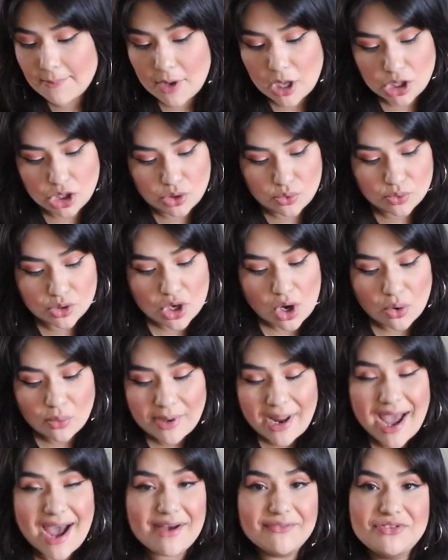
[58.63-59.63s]
you don't
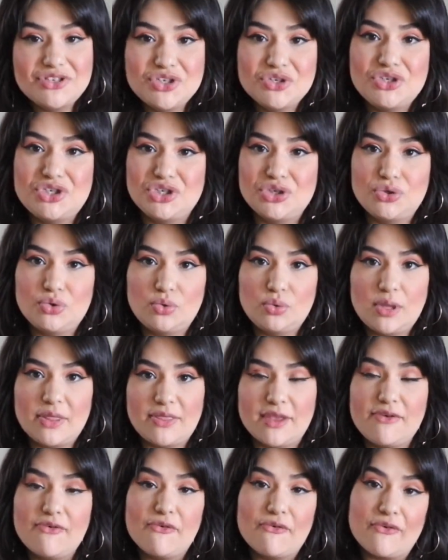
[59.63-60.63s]
have to do
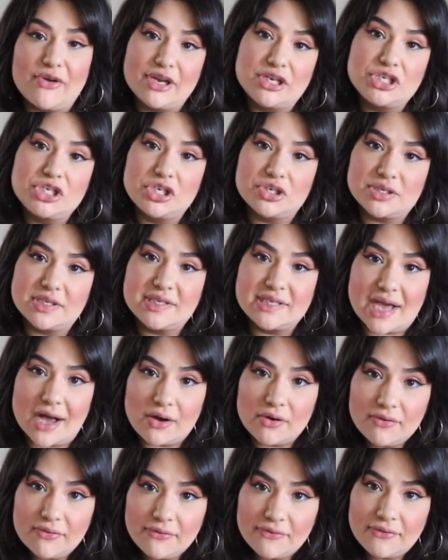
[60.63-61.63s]
the fringe
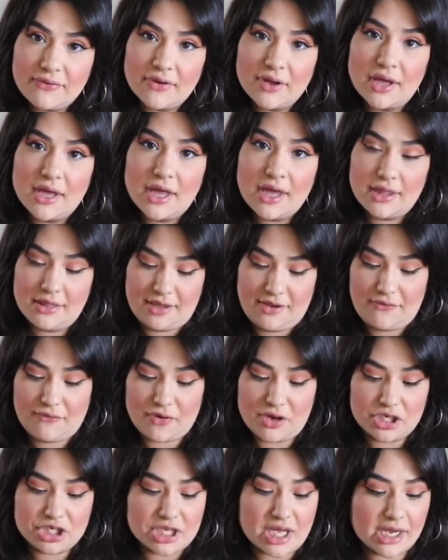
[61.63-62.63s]
yourself, the
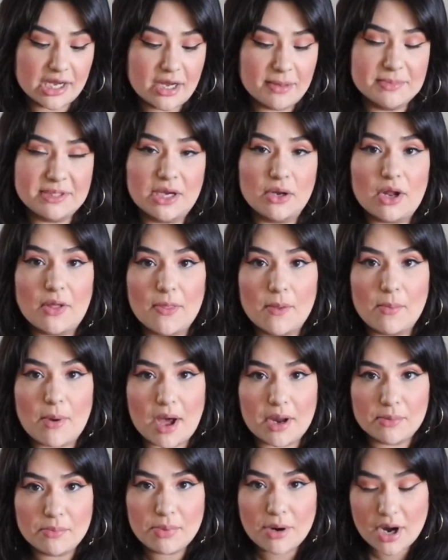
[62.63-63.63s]
fringe that comes out on the
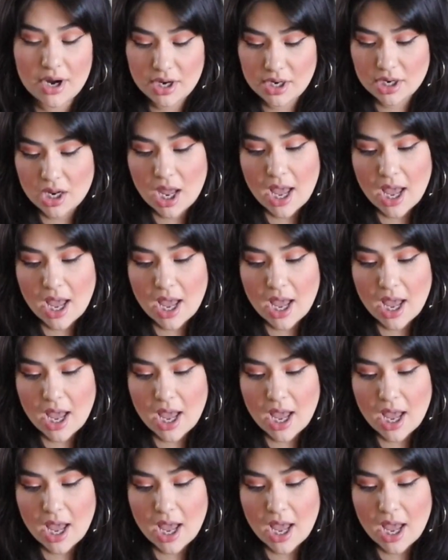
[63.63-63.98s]
bottom part.